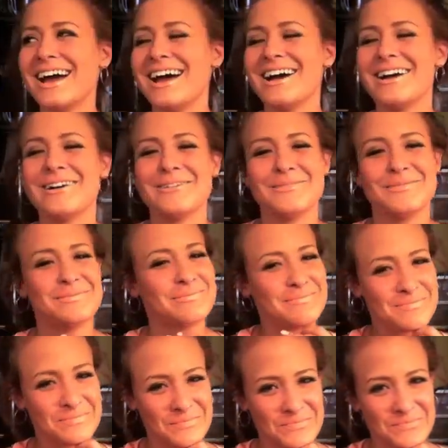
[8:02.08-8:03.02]

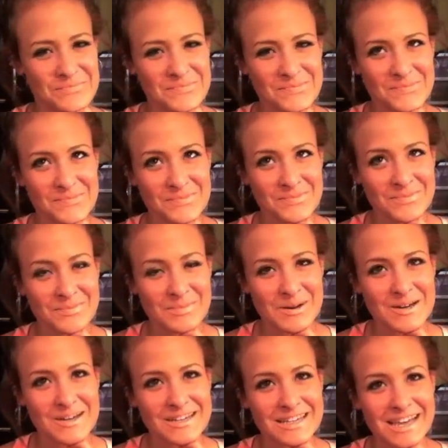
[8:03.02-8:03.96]

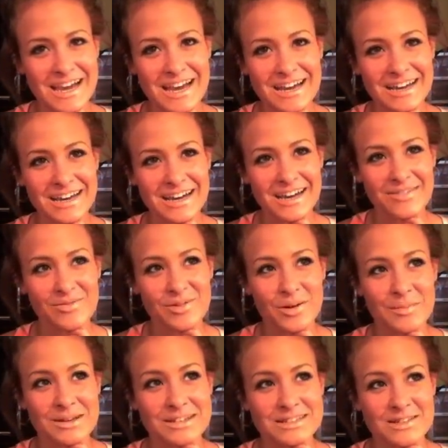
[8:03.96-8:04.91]
But yeah, I
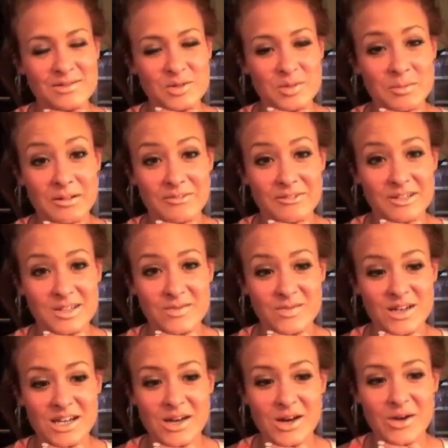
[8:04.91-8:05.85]
found myself doing my first
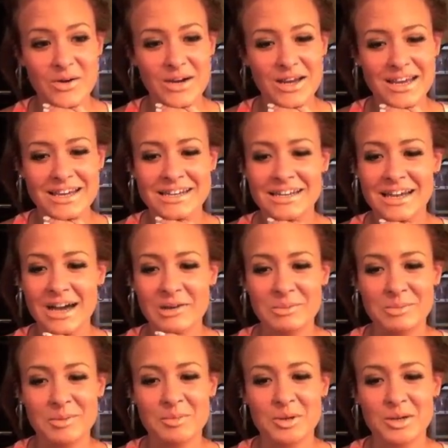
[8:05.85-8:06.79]
video, and I
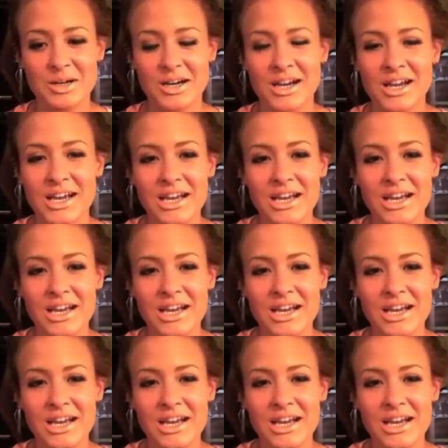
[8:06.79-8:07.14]
remember